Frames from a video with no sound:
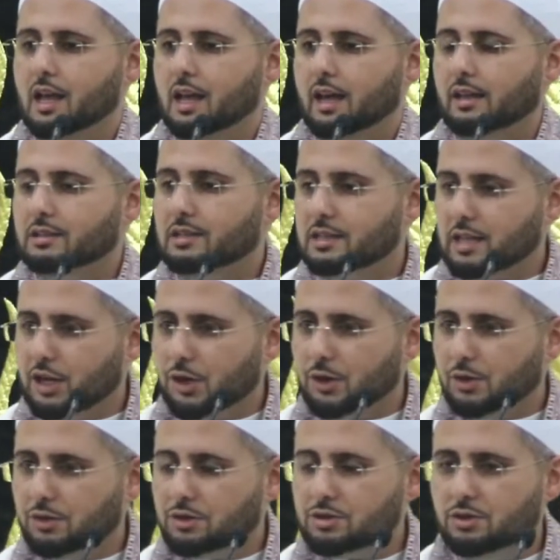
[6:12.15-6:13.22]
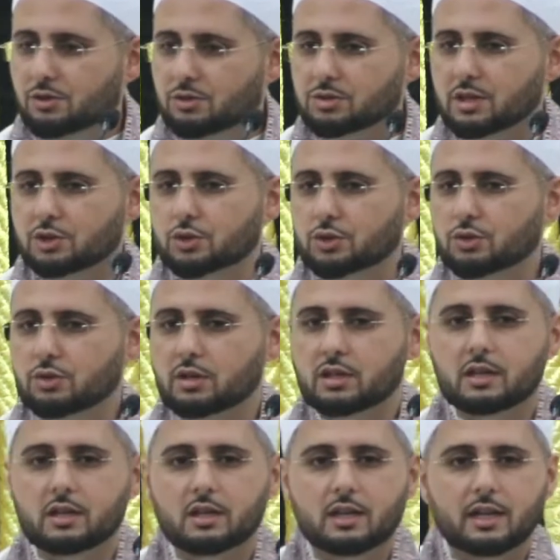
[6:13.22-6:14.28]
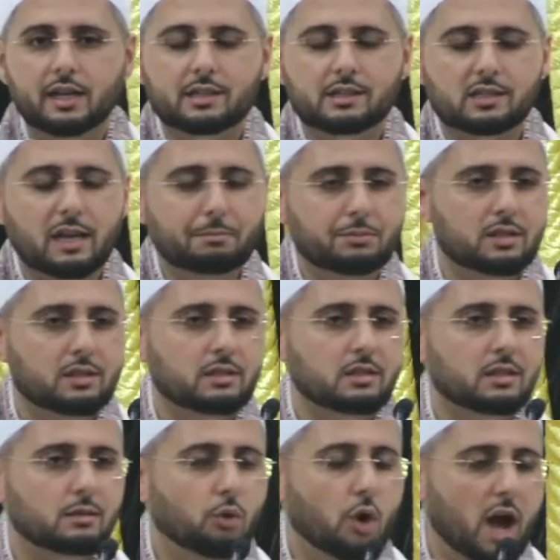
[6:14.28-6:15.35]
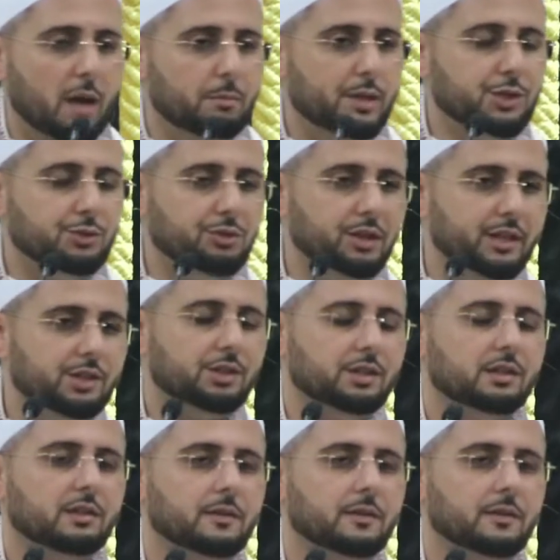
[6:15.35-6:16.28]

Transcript: And he says, I heard this news that you accepted Muhammad's religion.